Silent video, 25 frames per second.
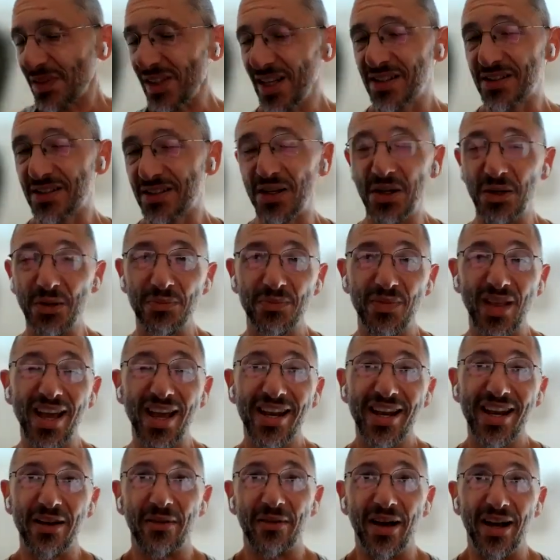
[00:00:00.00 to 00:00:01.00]
So
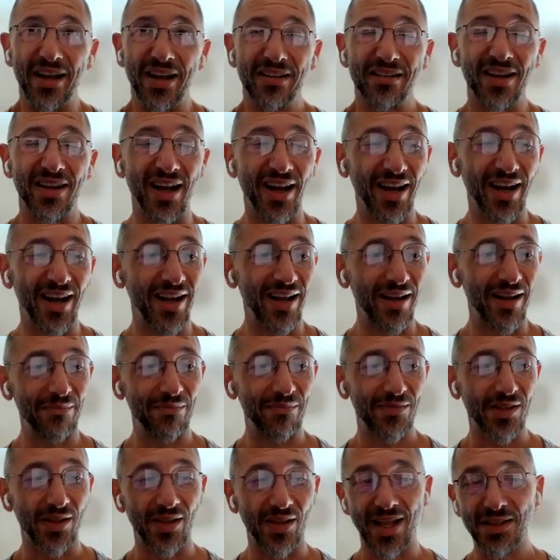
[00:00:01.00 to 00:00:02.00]
anyway, so
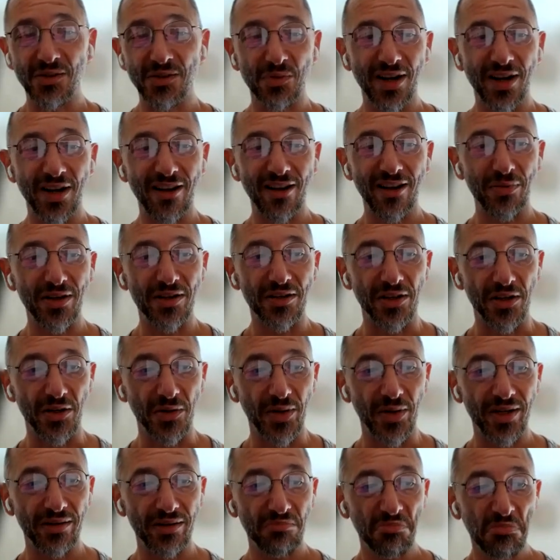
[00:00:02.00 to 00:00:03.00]
that's what I've been
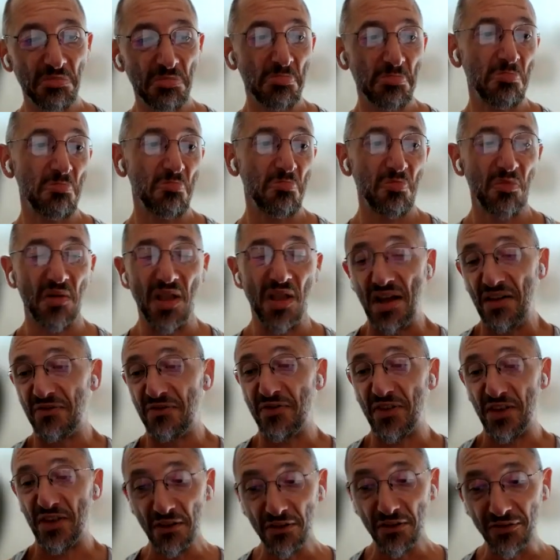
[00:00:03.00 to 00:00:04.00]
doing. I
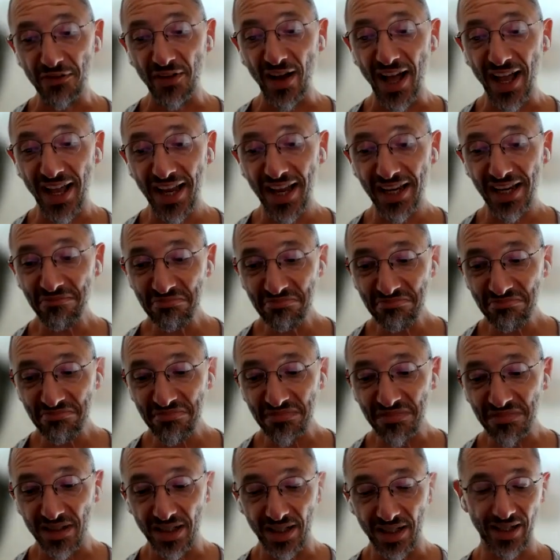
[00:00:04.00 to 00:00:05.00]
feel fine.
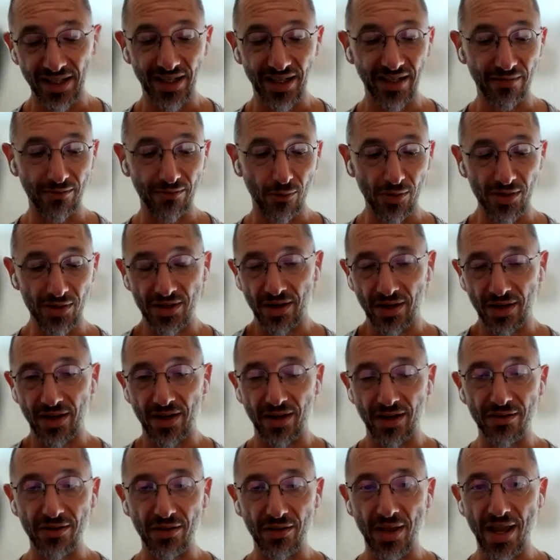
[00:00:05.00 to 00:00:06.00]
Of course, you
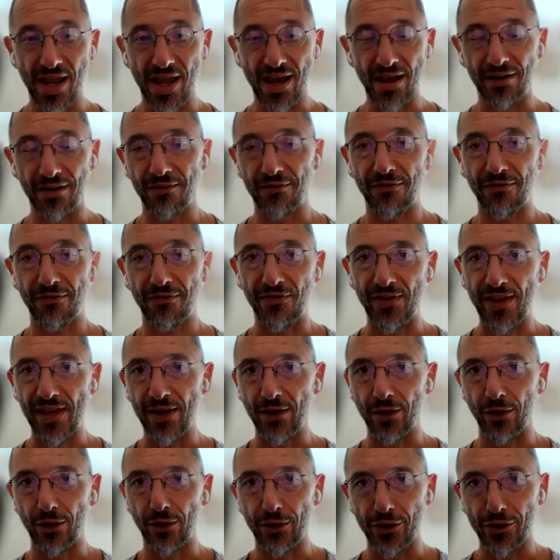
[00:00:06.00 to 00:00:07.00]
can't
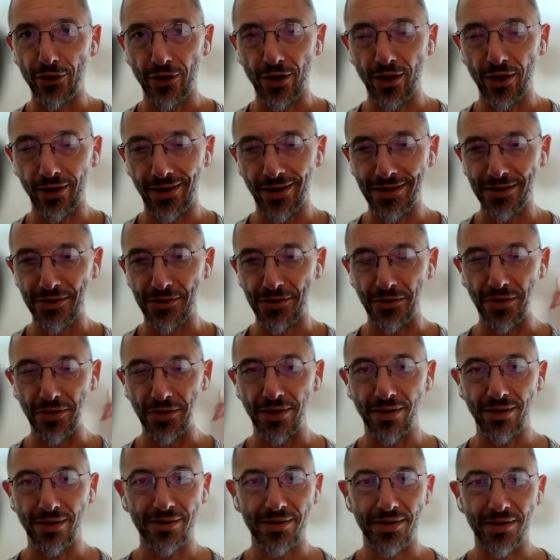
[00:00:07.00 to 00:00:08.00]
feel your
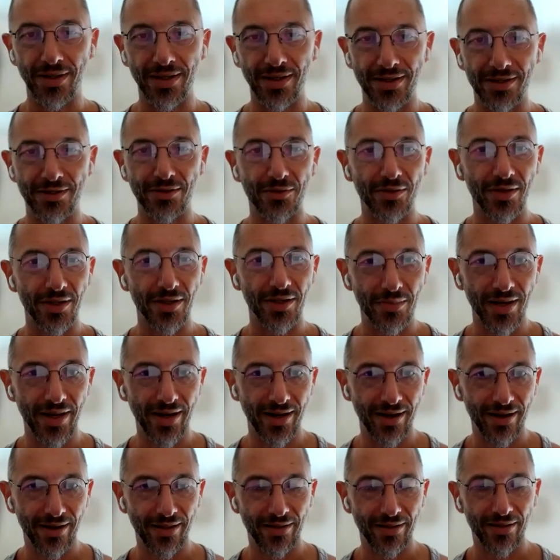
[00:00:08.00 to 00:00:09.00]
cholesterol, so that doesn't really
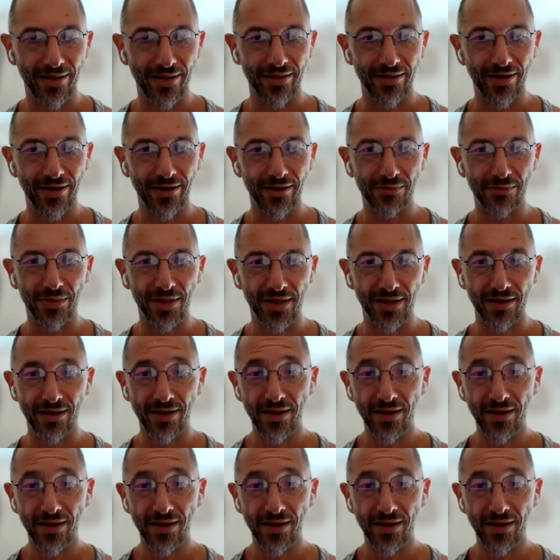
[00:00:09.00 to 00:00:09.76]
mean anything there, but